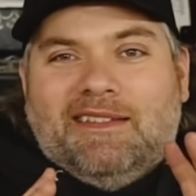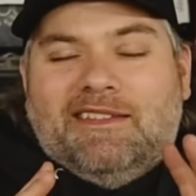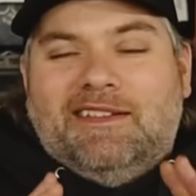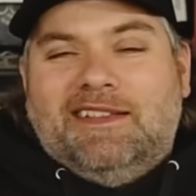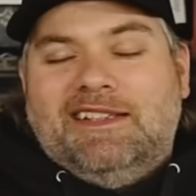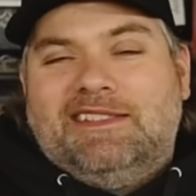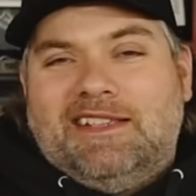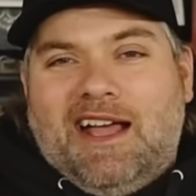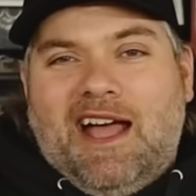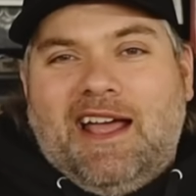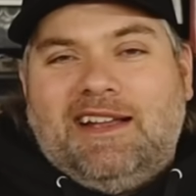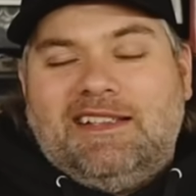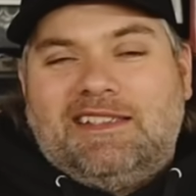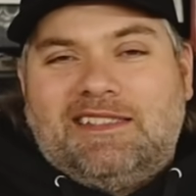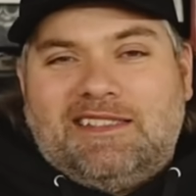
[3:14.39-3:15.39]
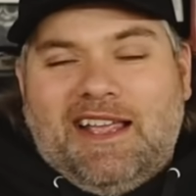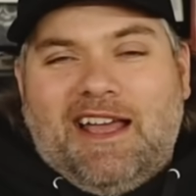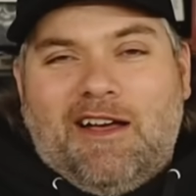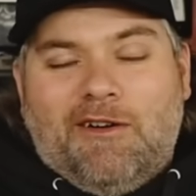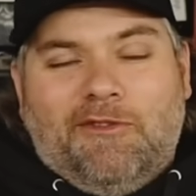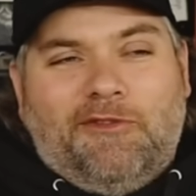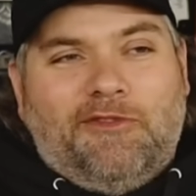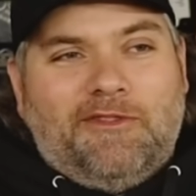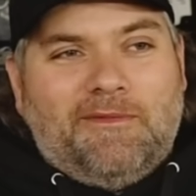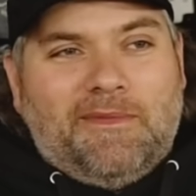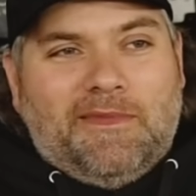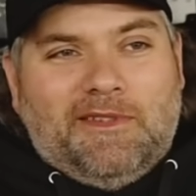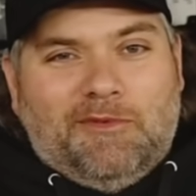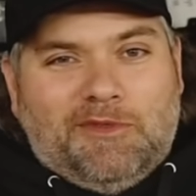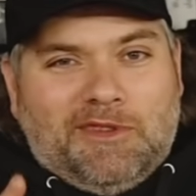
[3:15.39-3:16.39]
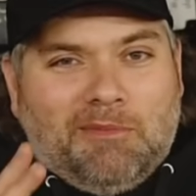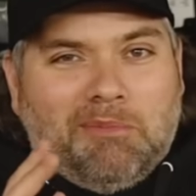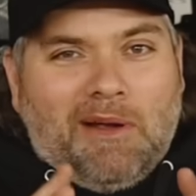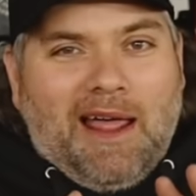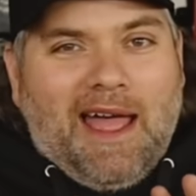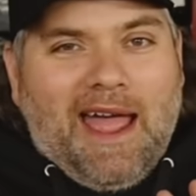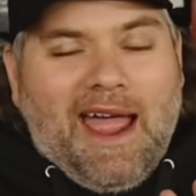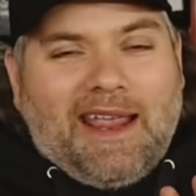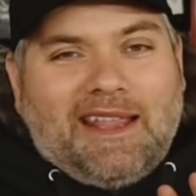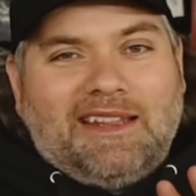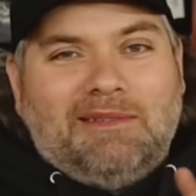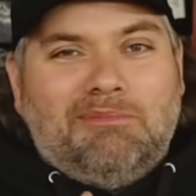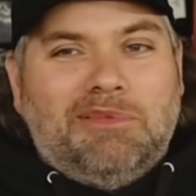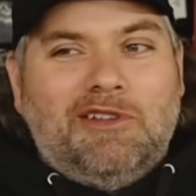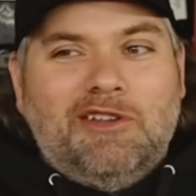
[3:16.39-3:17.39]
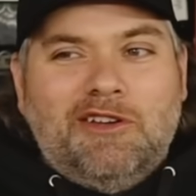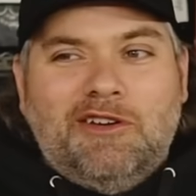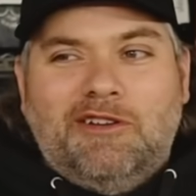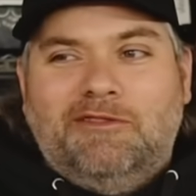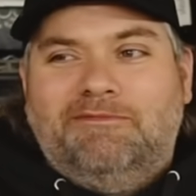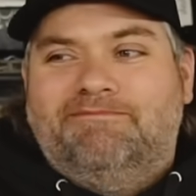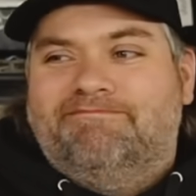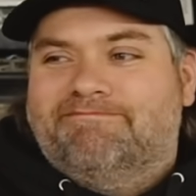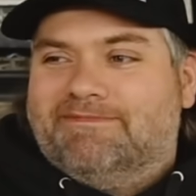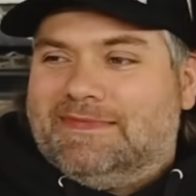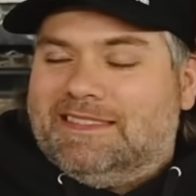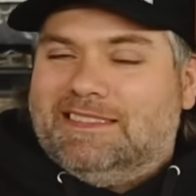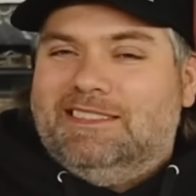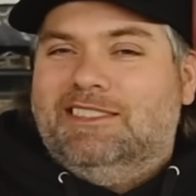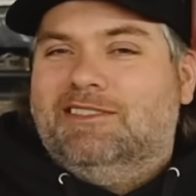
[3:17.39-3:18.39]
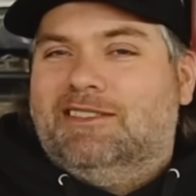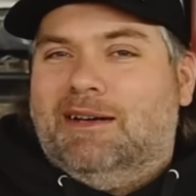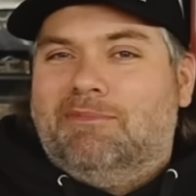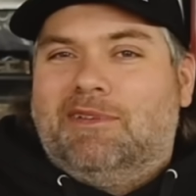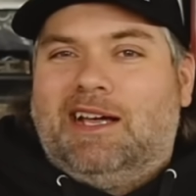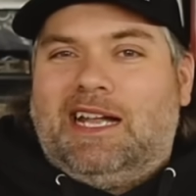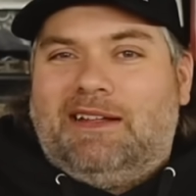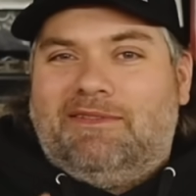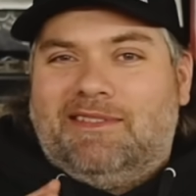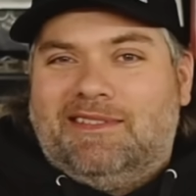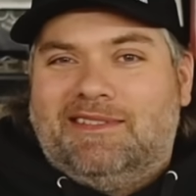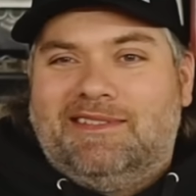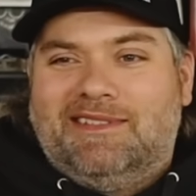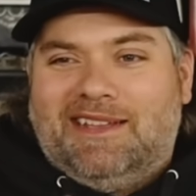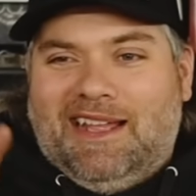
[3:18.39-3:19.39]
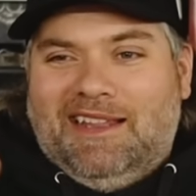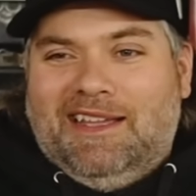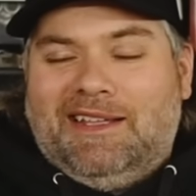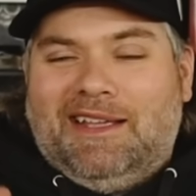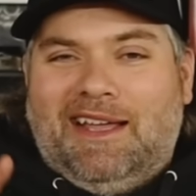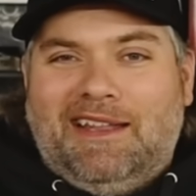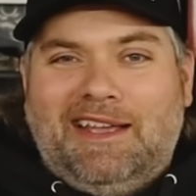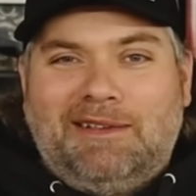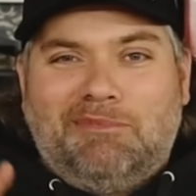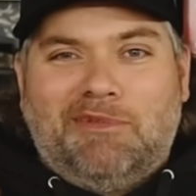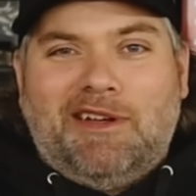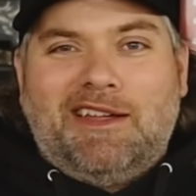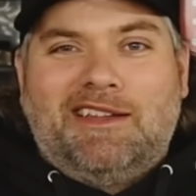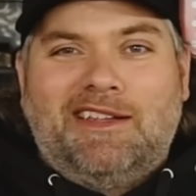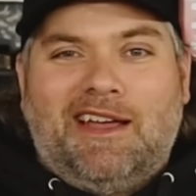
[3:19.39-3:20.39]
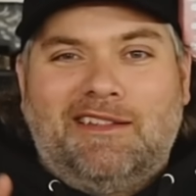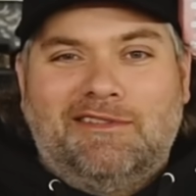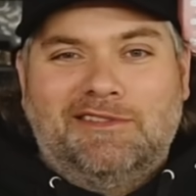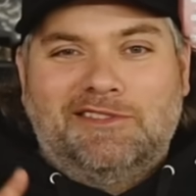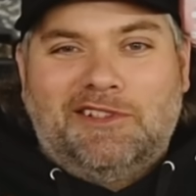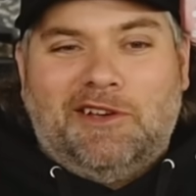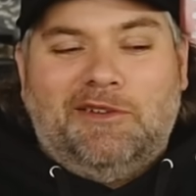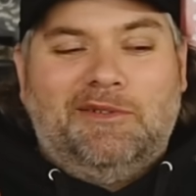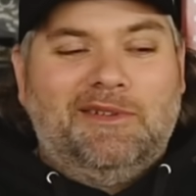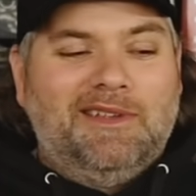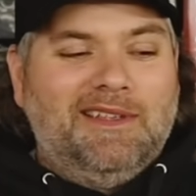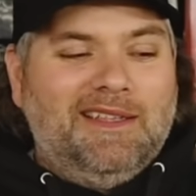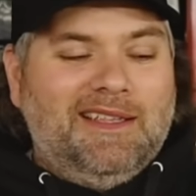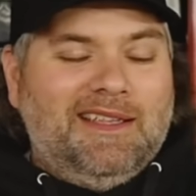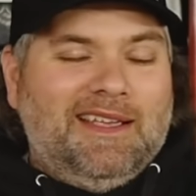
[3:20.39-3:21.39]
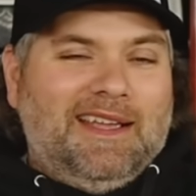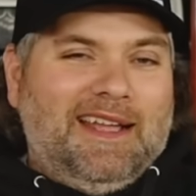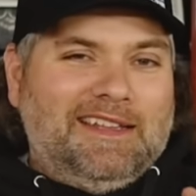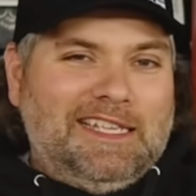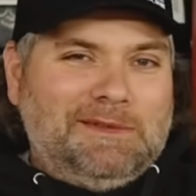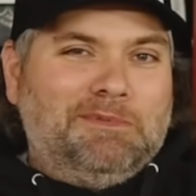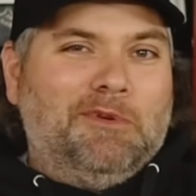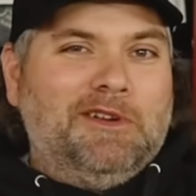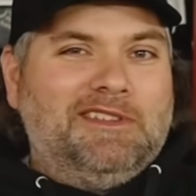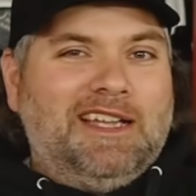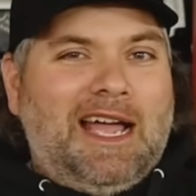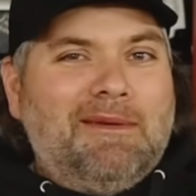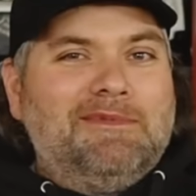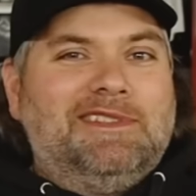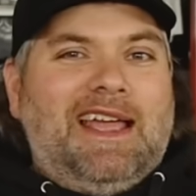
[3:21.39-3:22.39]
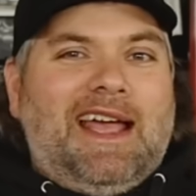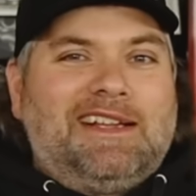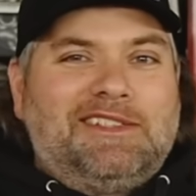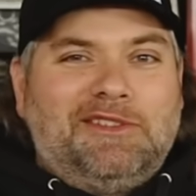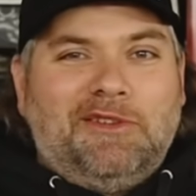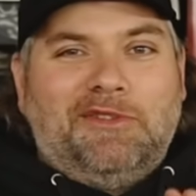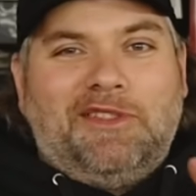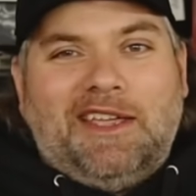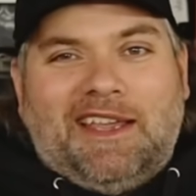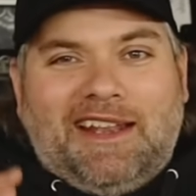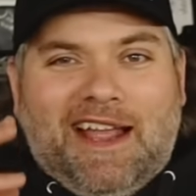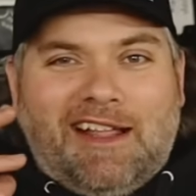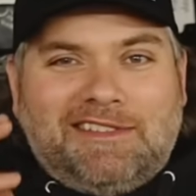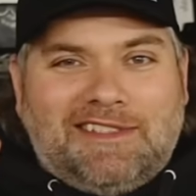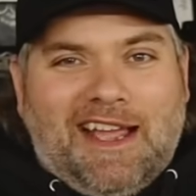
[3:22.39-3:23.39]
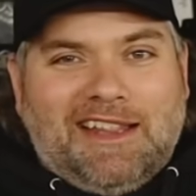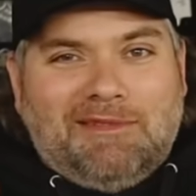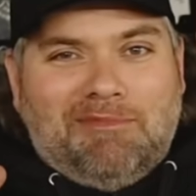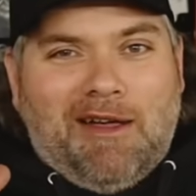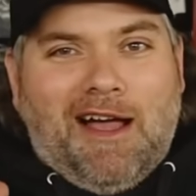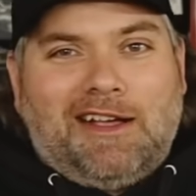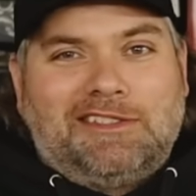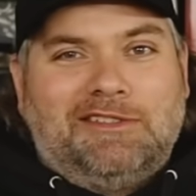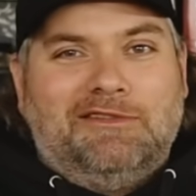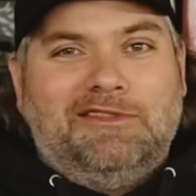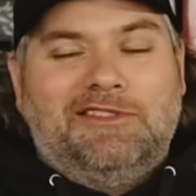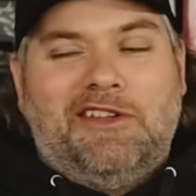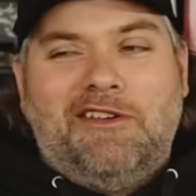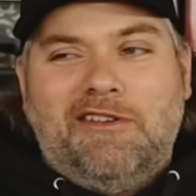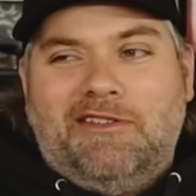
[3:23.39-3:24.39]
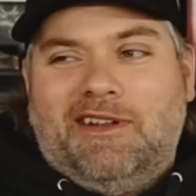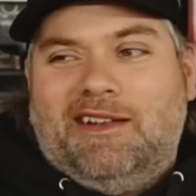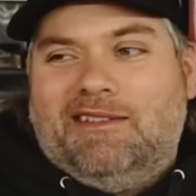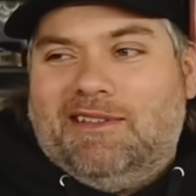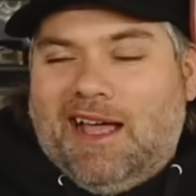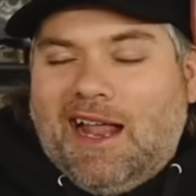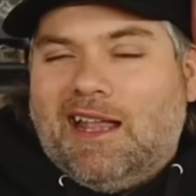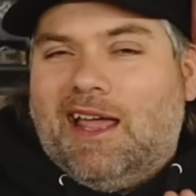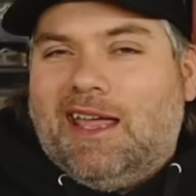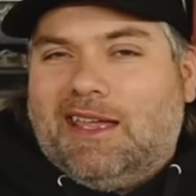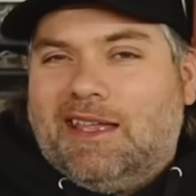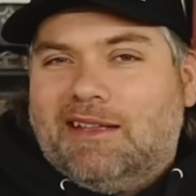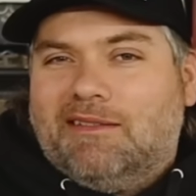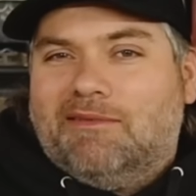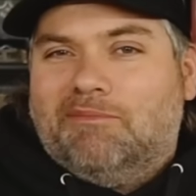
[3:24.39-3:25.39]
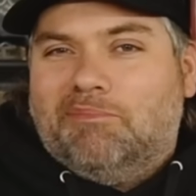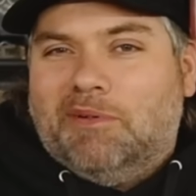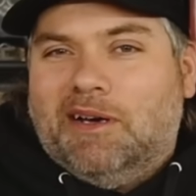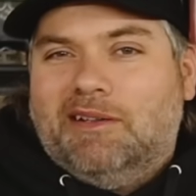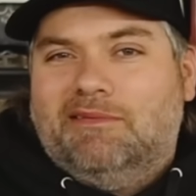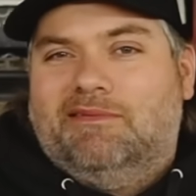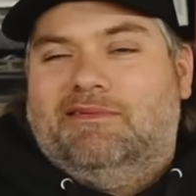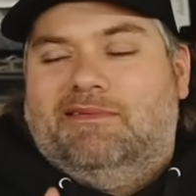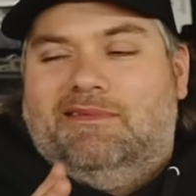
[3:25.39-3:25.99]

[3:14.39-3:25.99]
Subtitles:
design itself, with the black and the blue. I'm kind of I like bright colors. So at this point in time, Zach's still thinking outside the box on his own, and I like it, but